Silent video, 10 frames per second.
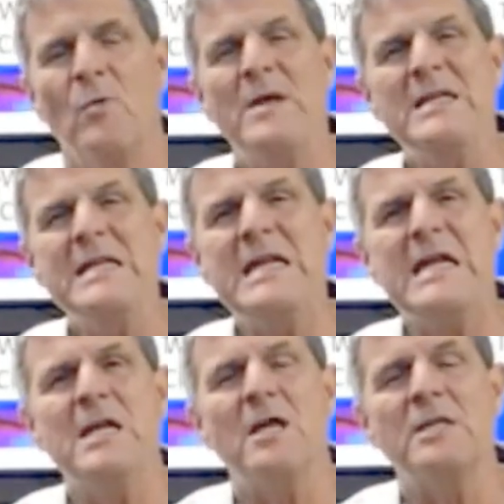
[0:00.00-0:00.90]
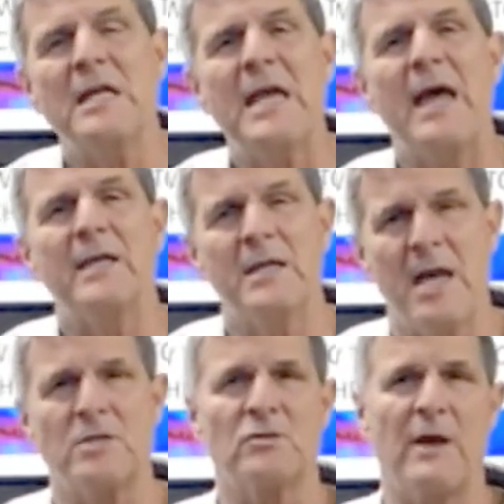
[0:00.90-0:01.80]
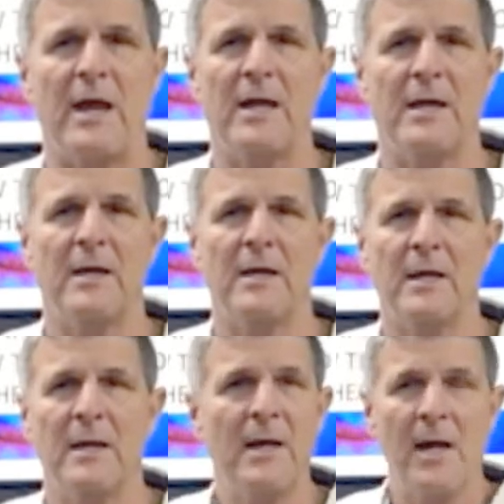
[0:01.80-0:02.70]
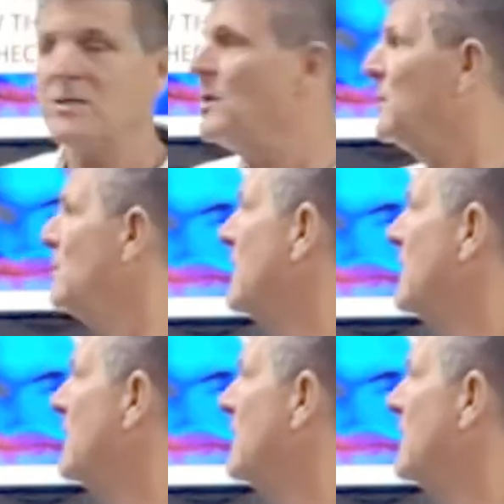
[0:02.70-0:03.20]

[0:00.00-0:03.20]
We need to get an x-ray. It's the only